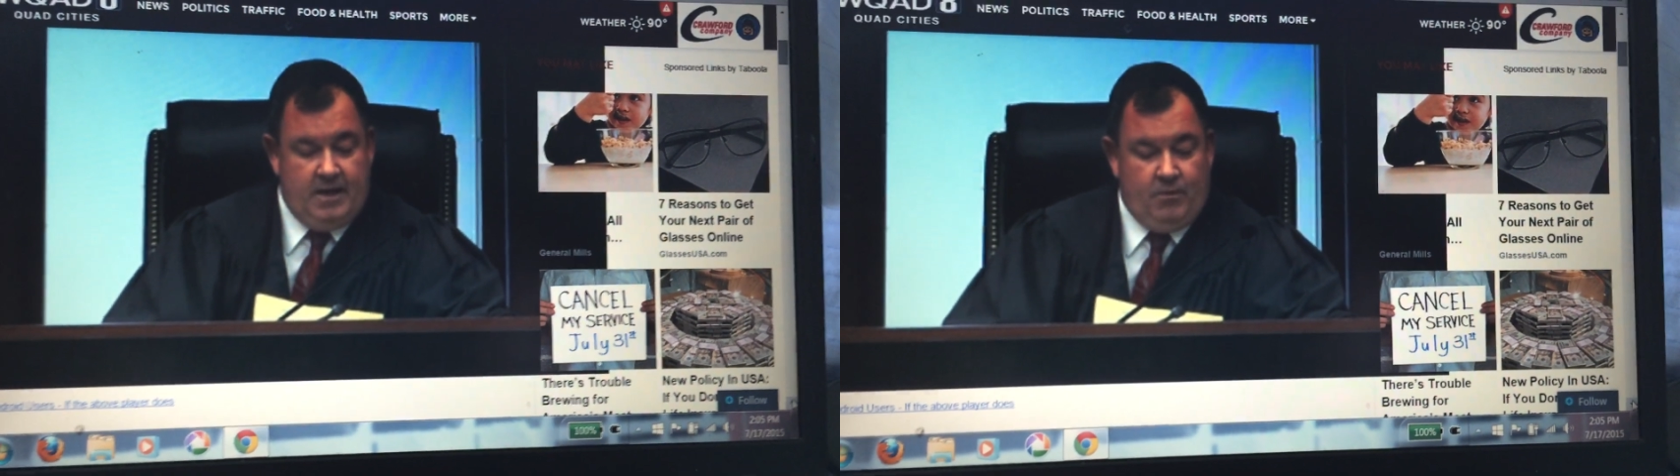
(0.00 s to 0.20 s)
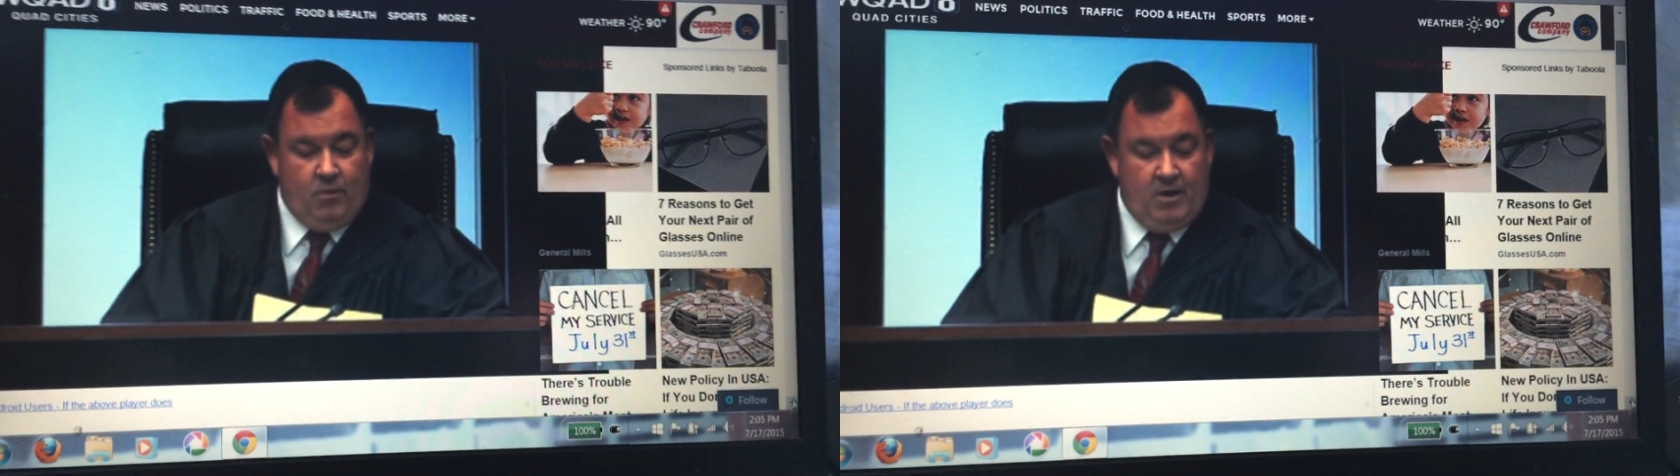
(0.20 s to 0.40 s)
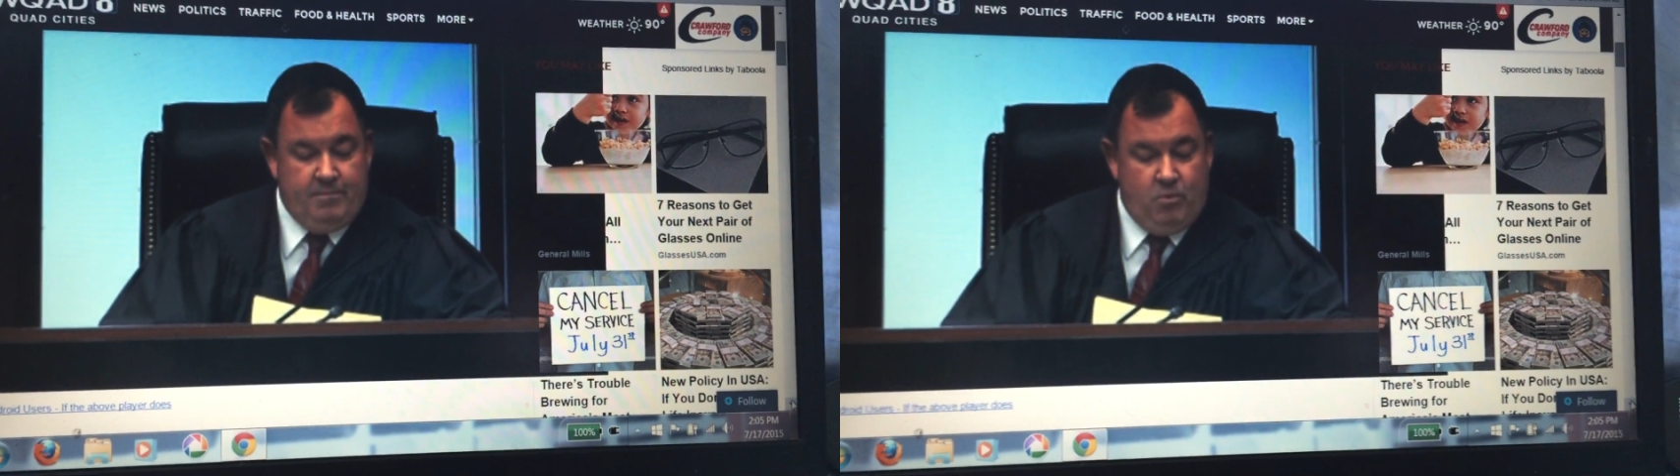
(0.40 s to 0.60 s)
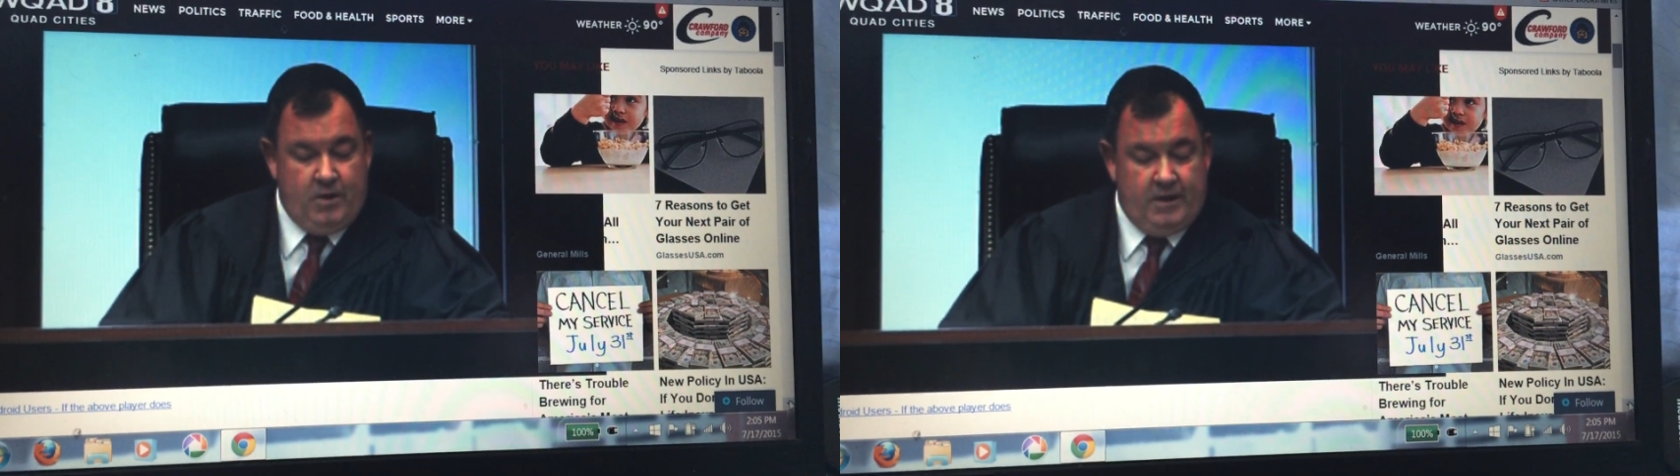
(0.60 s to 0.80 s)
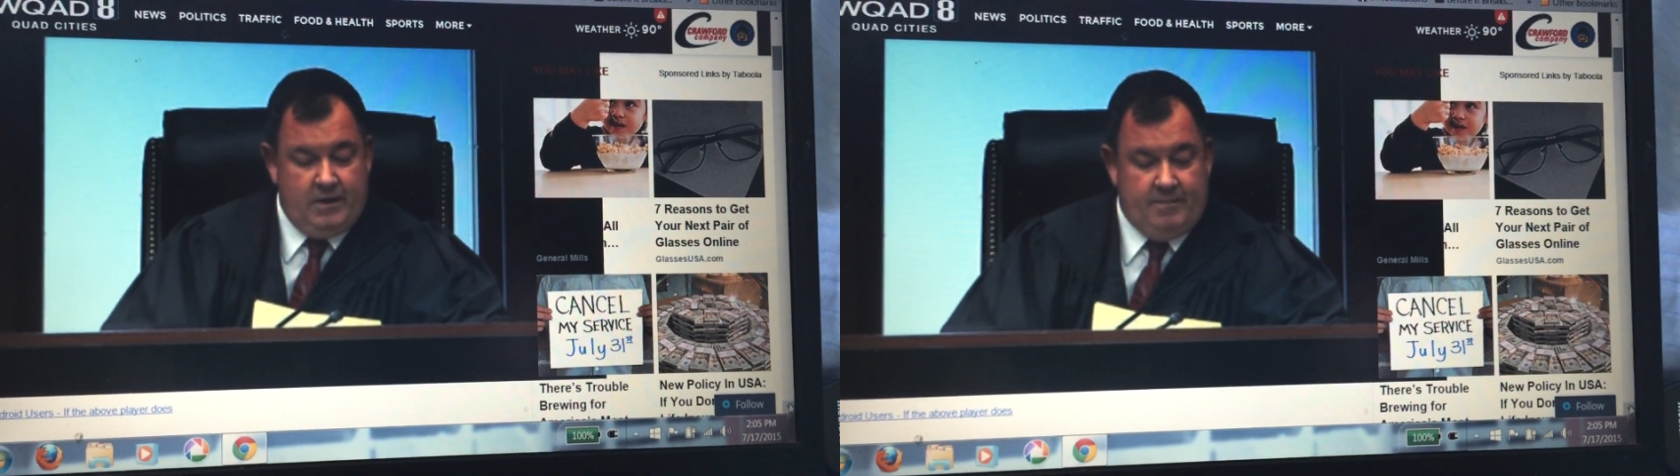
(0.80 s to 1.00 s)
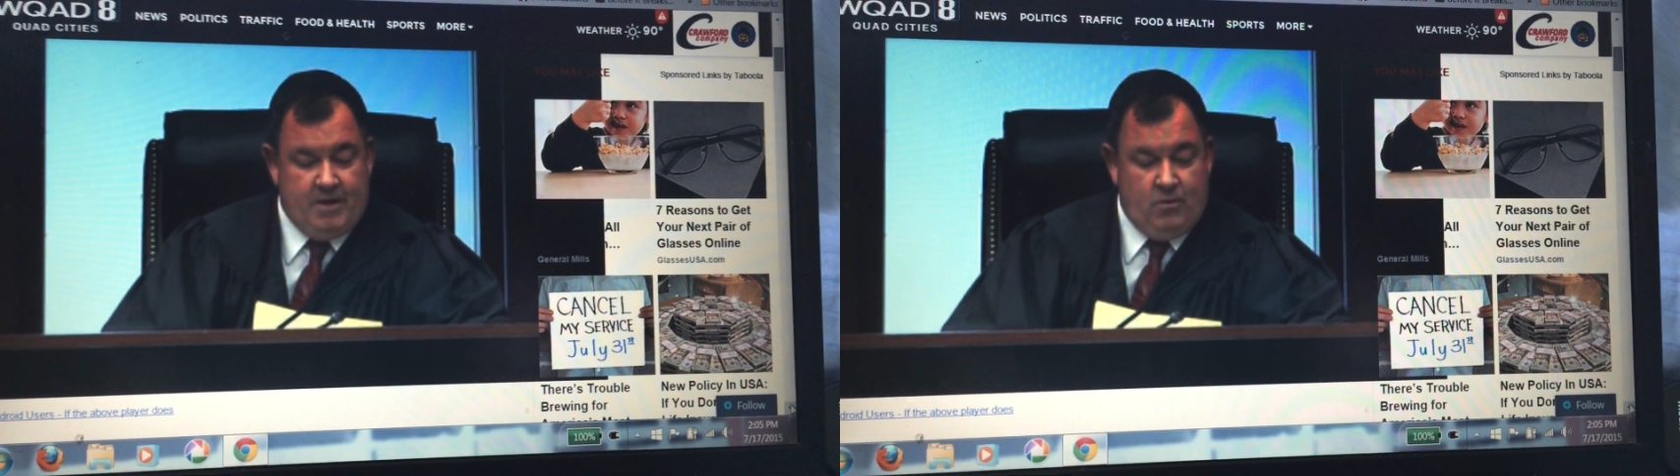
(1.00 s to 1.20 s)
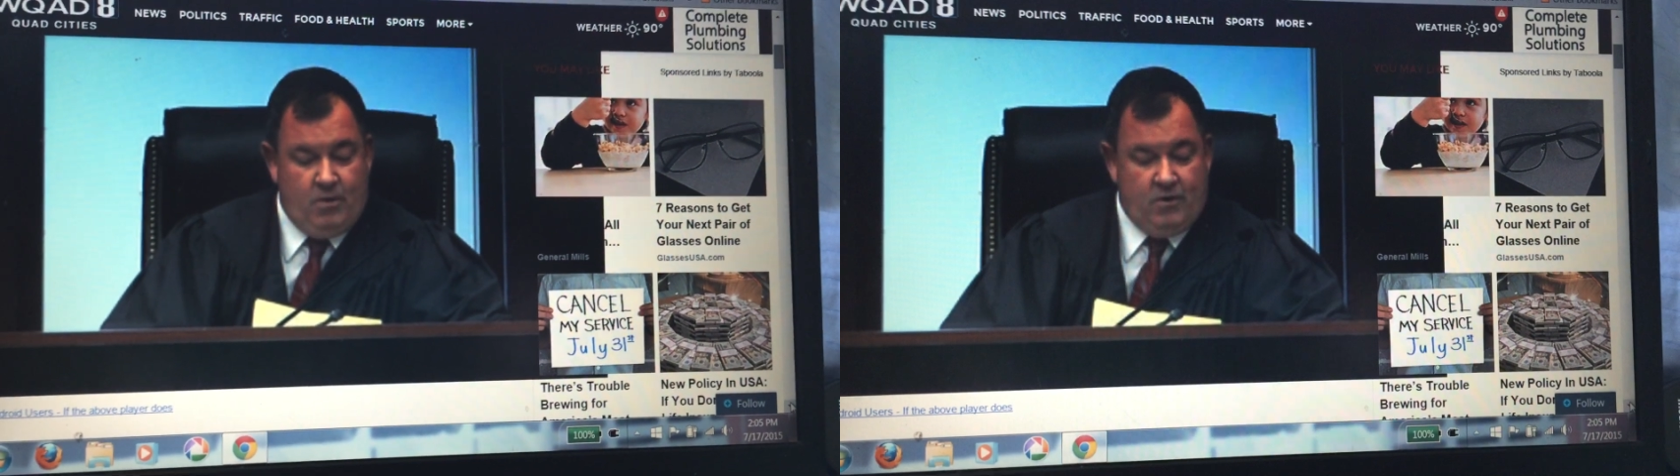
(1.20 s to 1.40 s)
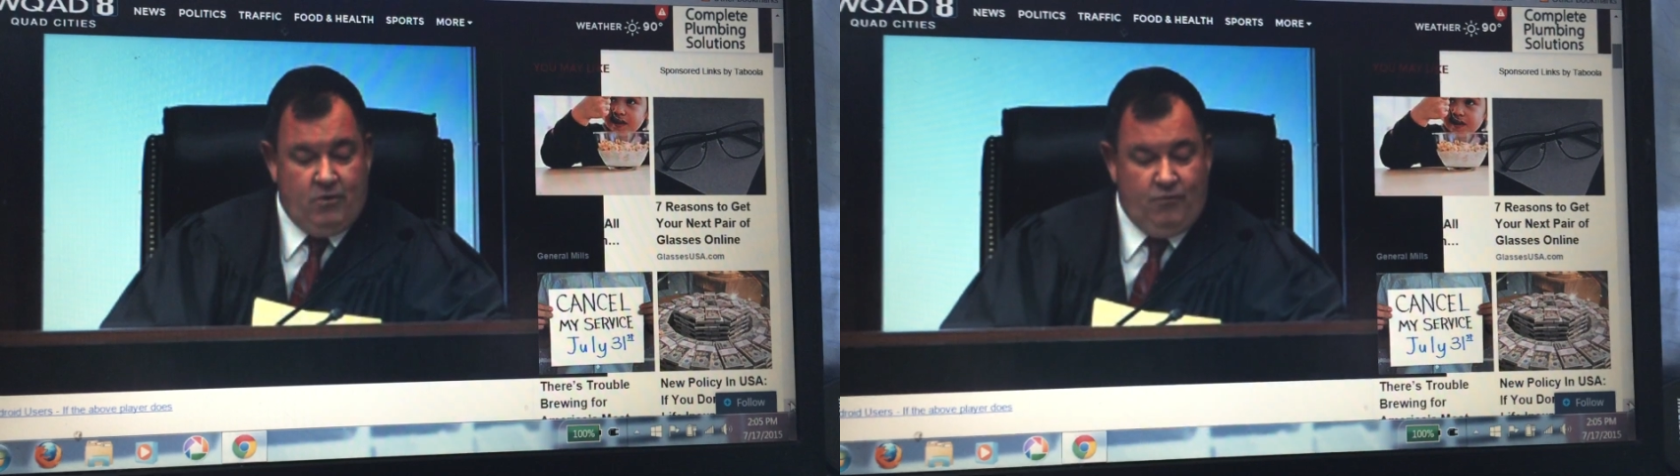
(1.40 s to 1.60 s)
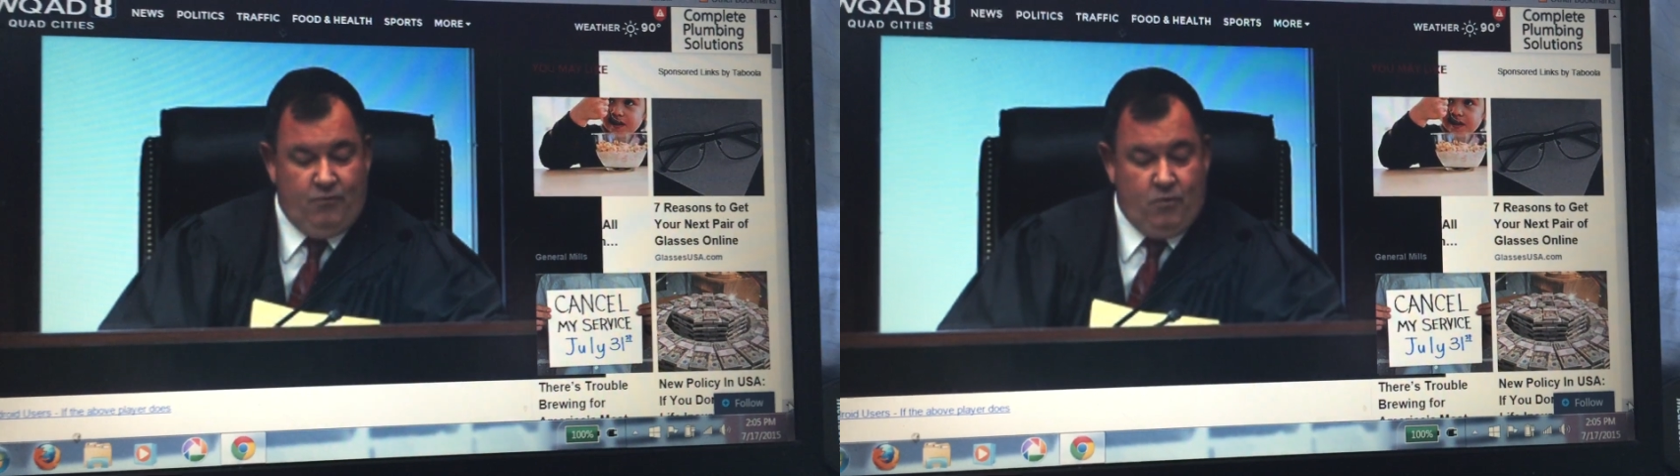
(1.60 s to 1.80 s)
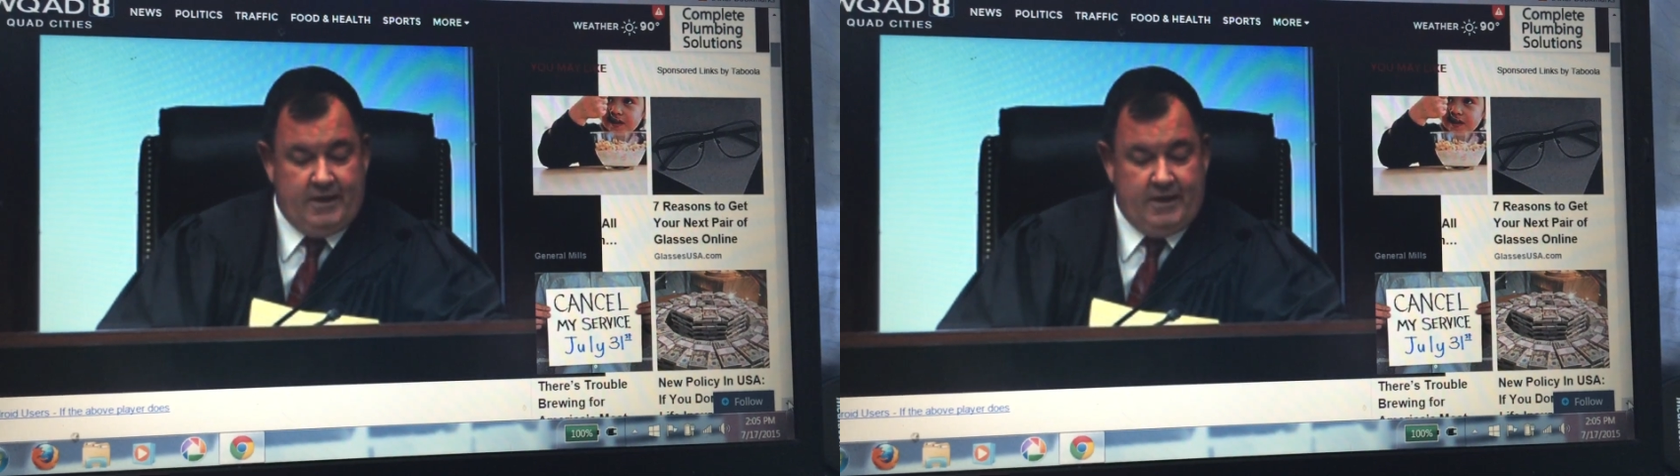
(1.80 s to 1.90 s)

At one point, about 1:04,